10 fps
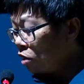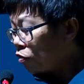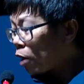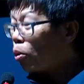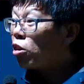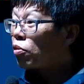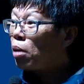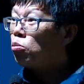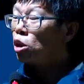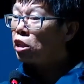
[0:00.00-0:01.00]
In fact, one
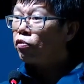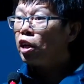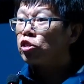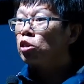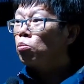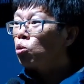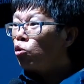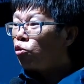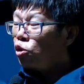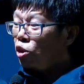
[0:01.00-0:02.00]
of them would eventually
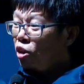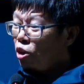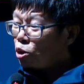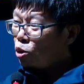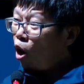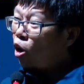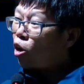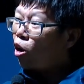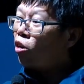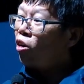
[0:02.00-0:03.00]
move to
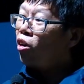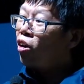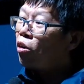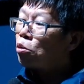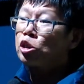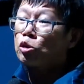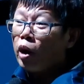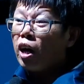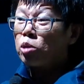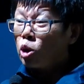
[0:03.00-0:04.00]
Hong Kong, which is
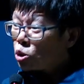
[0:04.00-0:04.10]
where I'm